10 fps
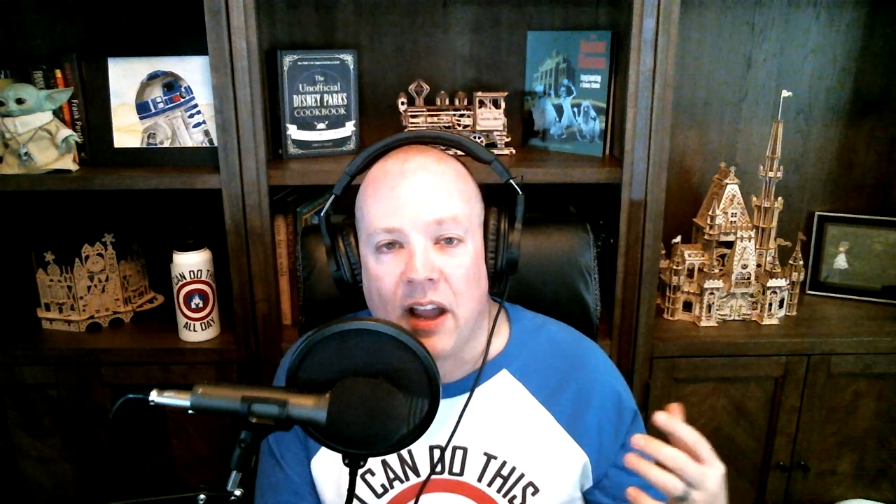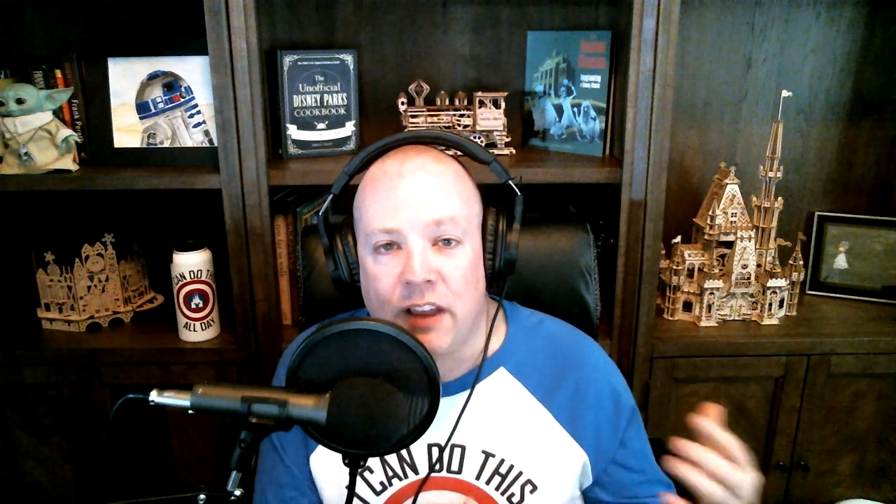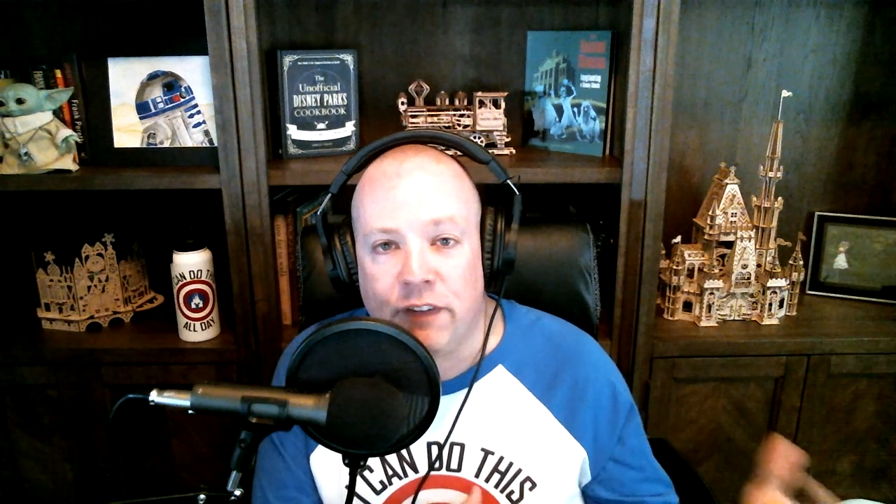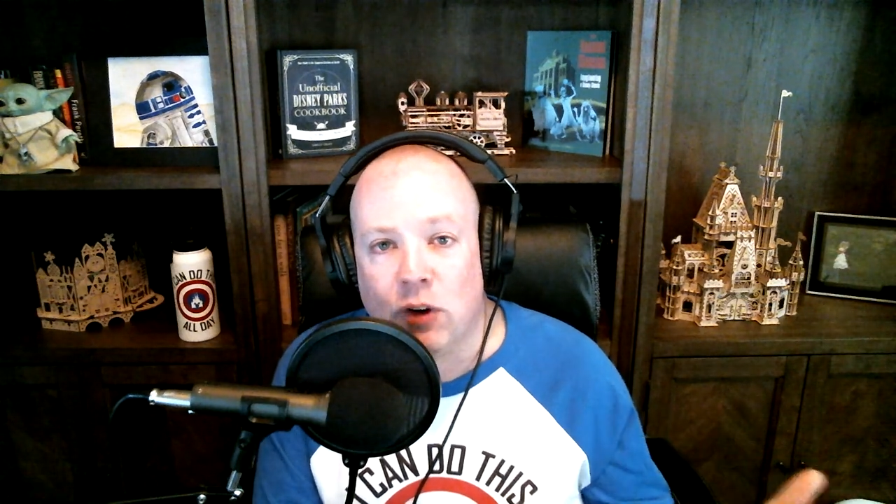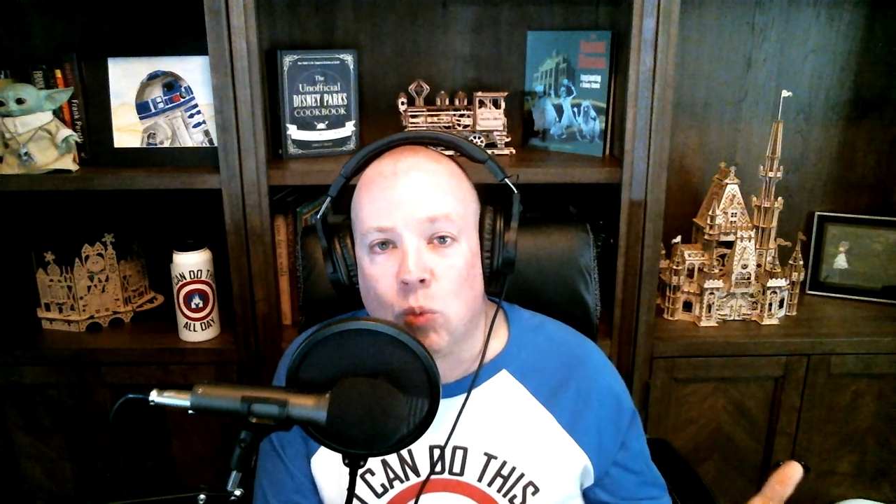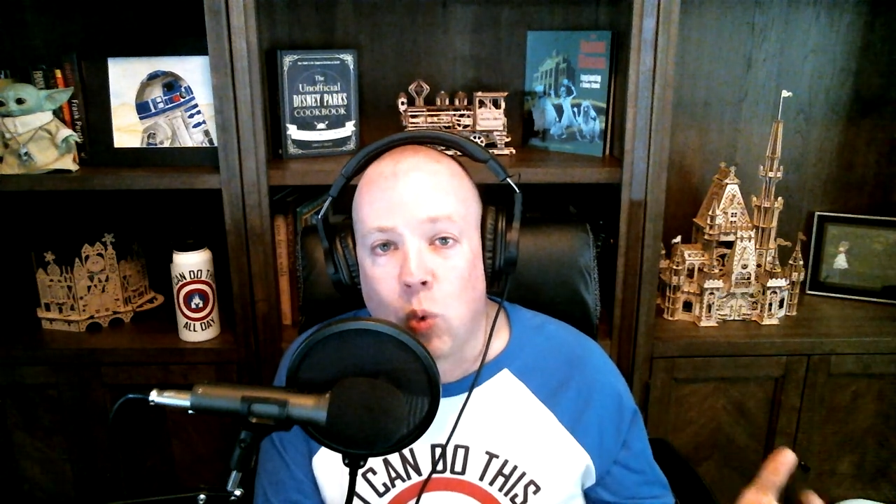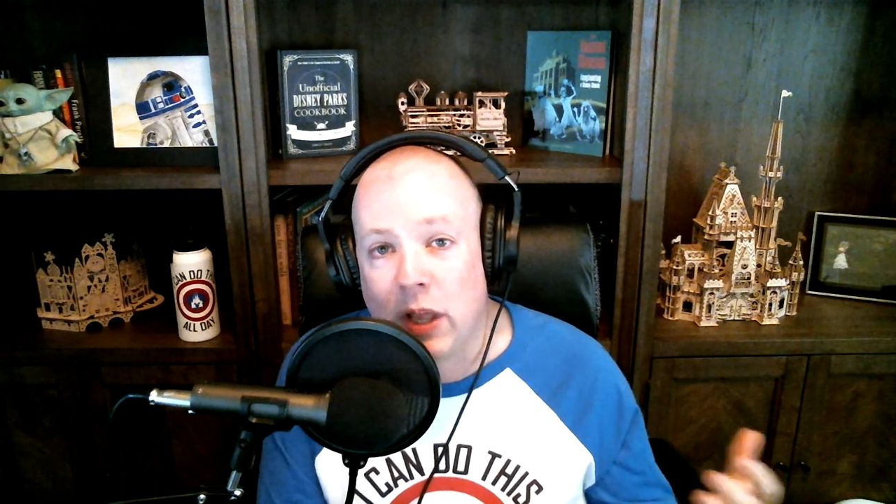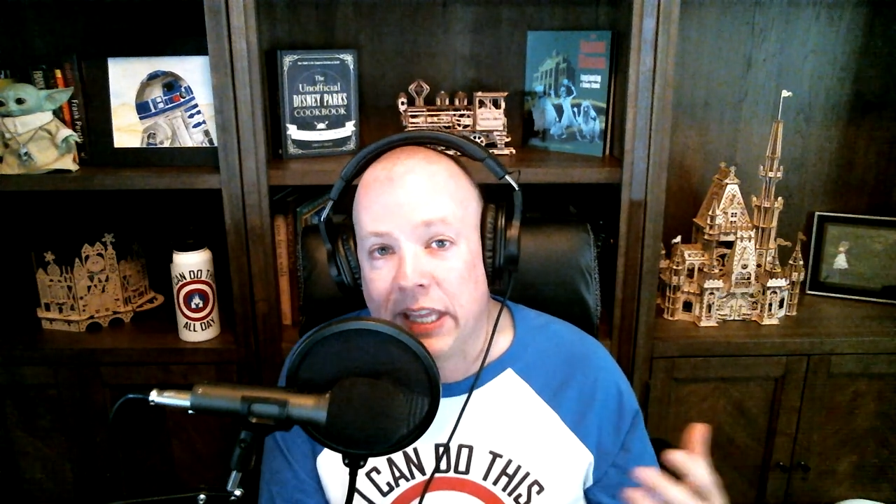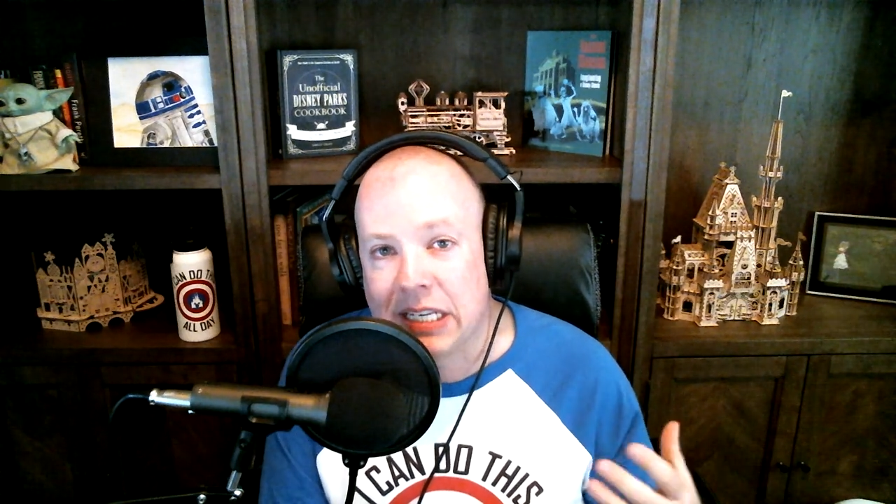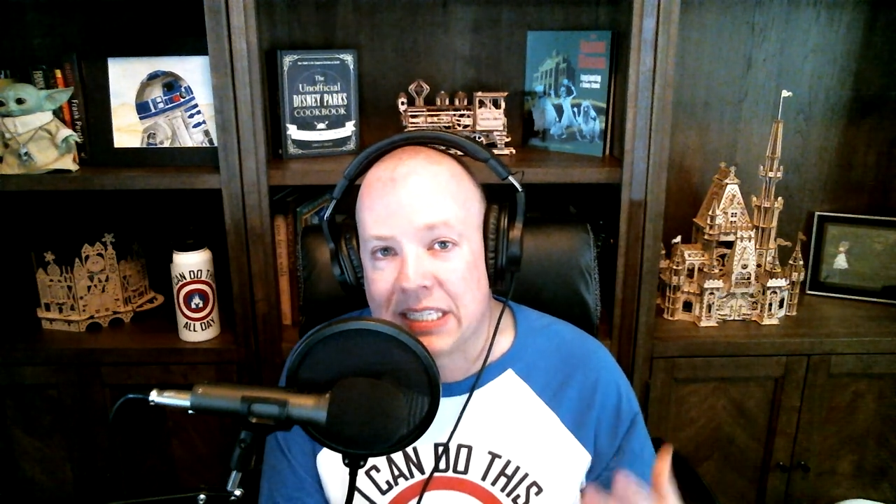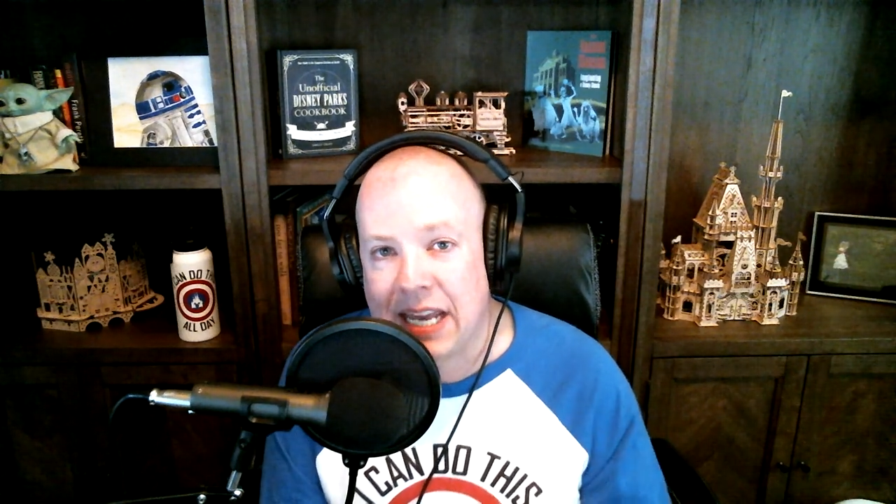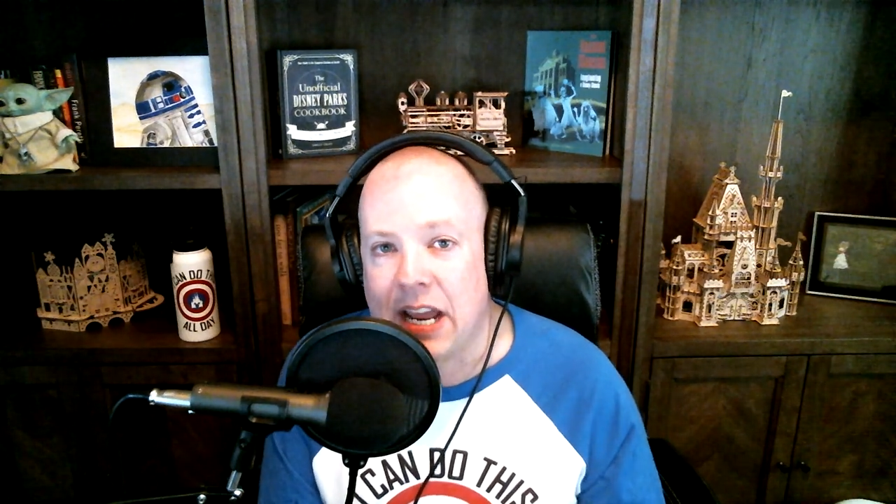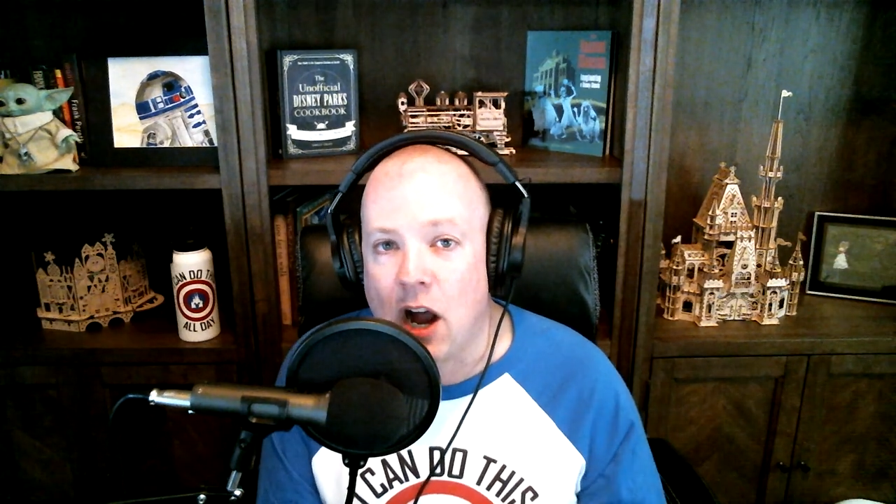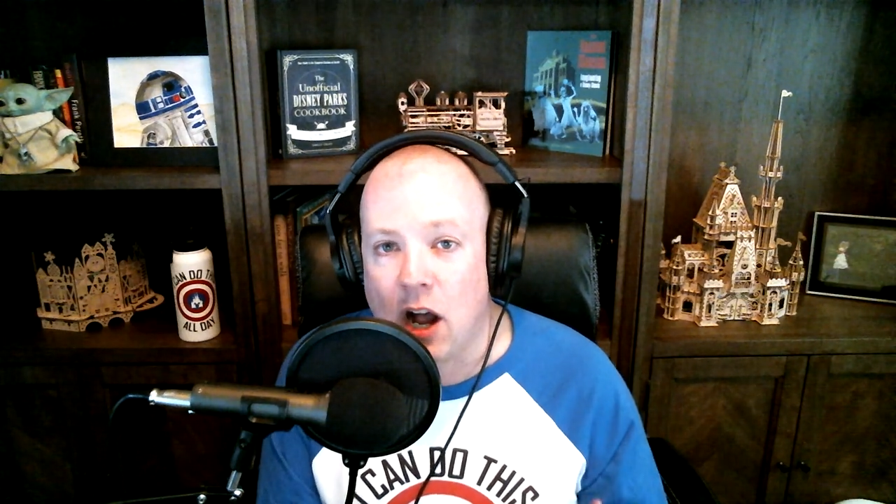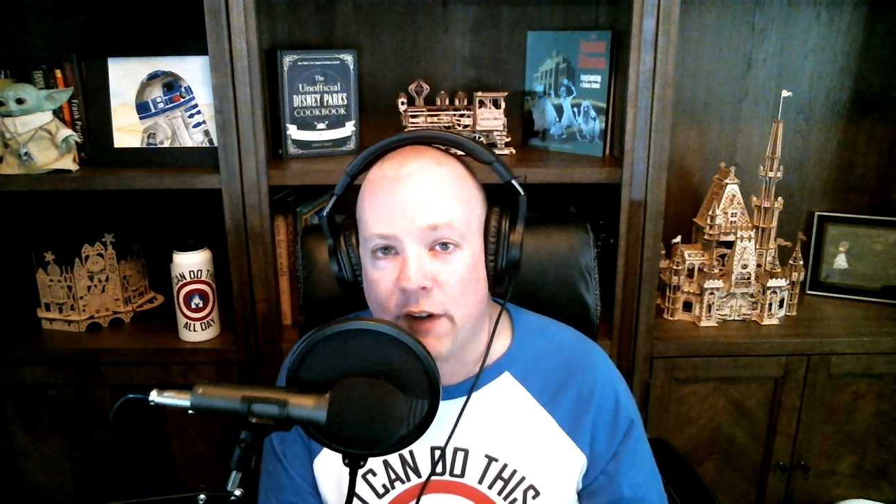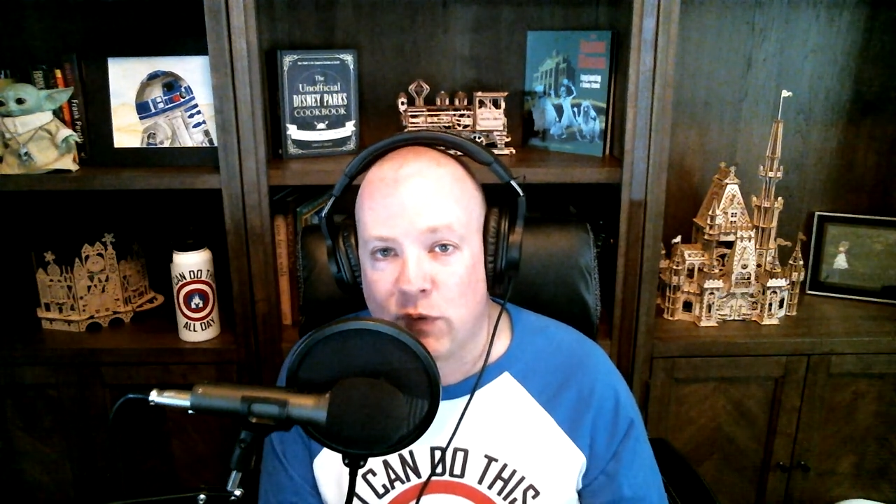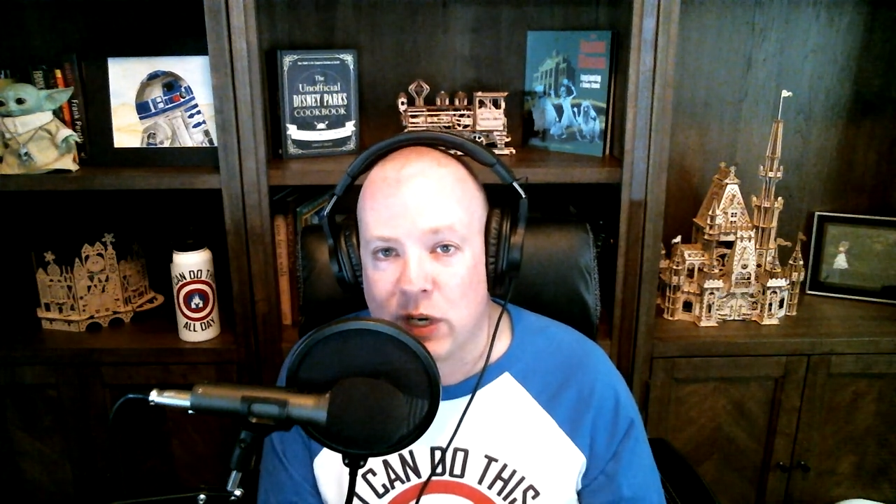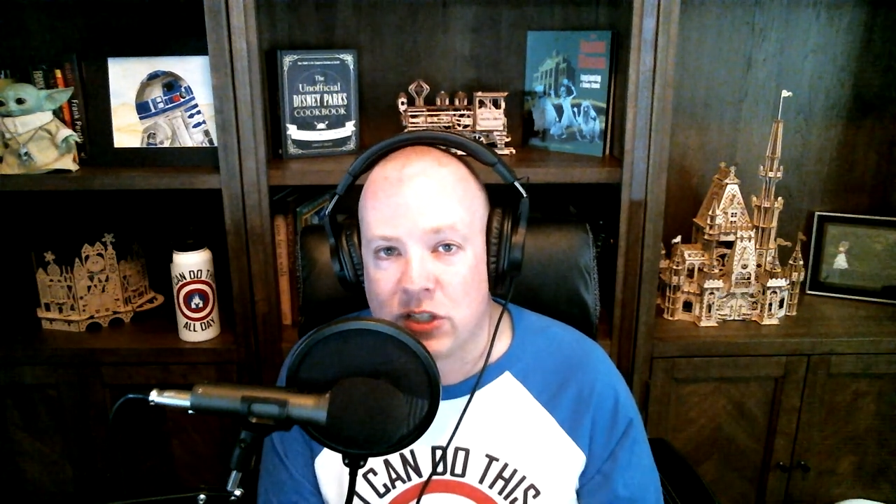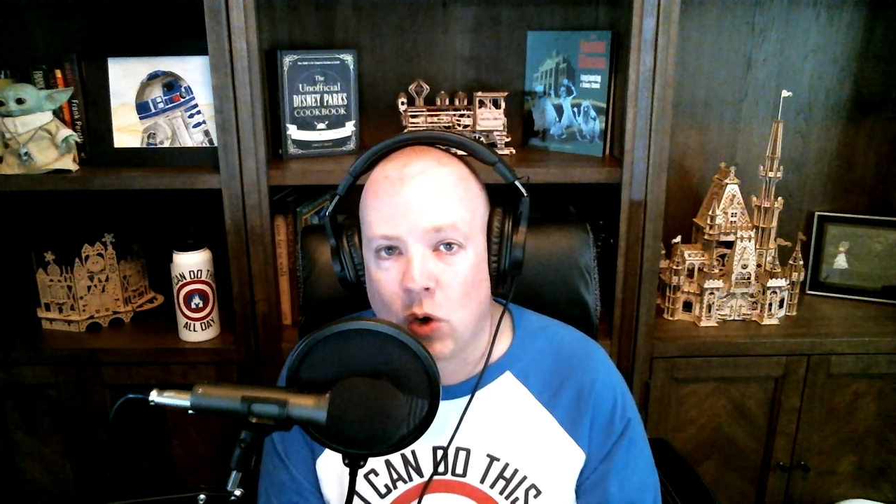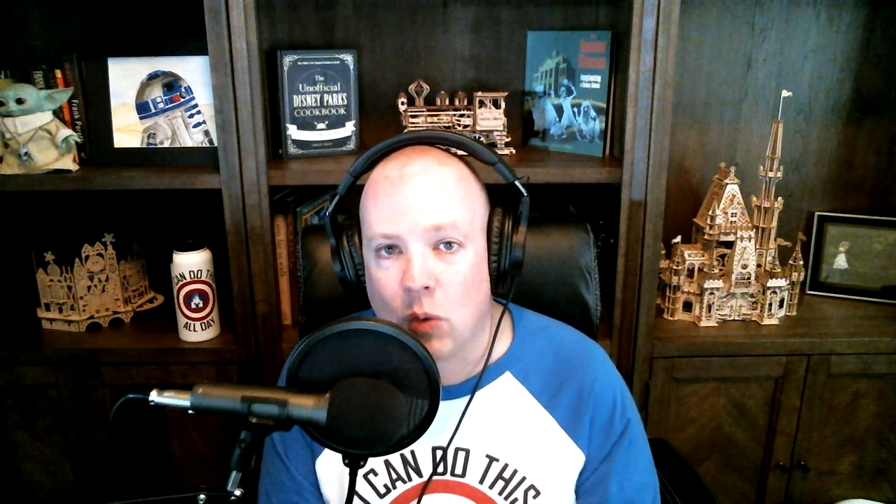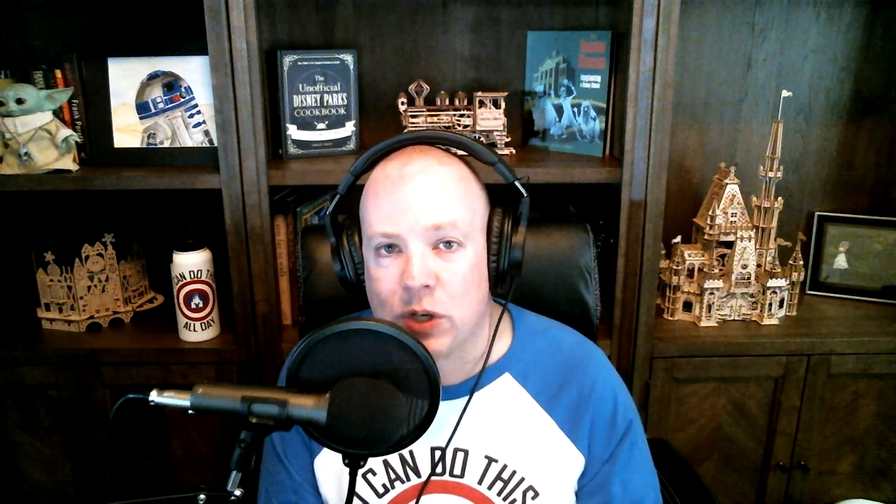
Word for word: if you're willing to stay off resort,